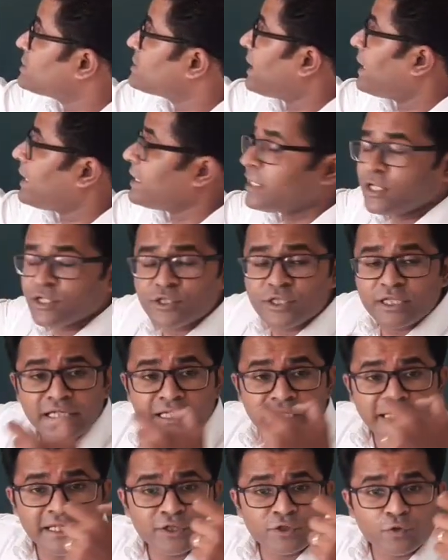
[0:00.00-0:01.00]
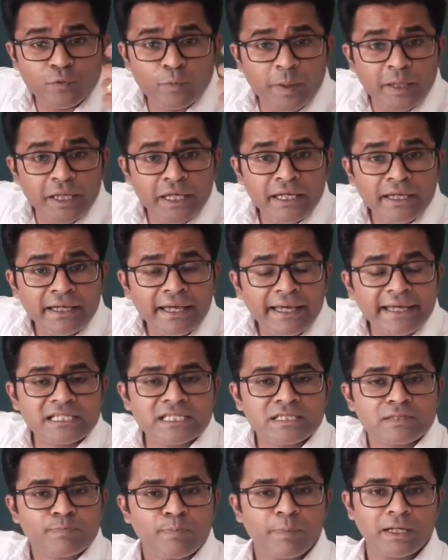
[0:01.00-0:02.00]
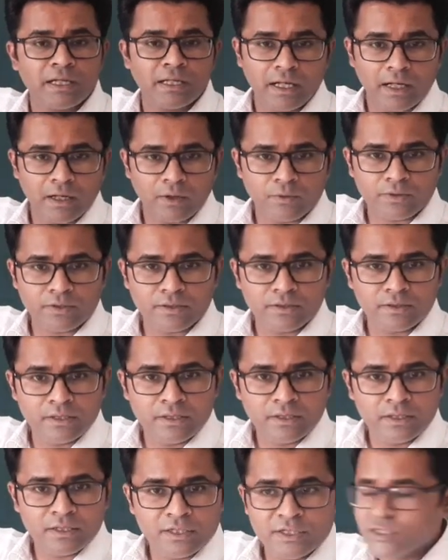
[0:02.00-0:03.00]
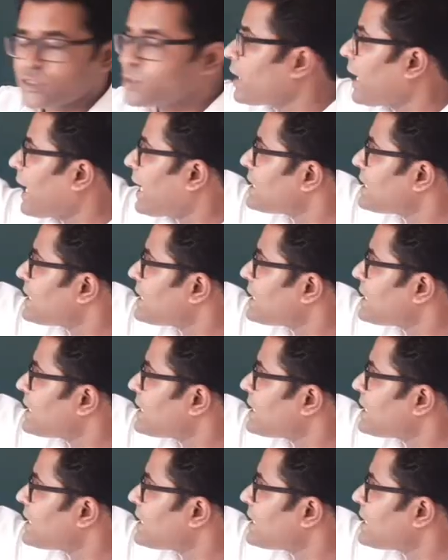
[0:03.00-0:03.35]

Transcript: is the energy need to be expelled out. So,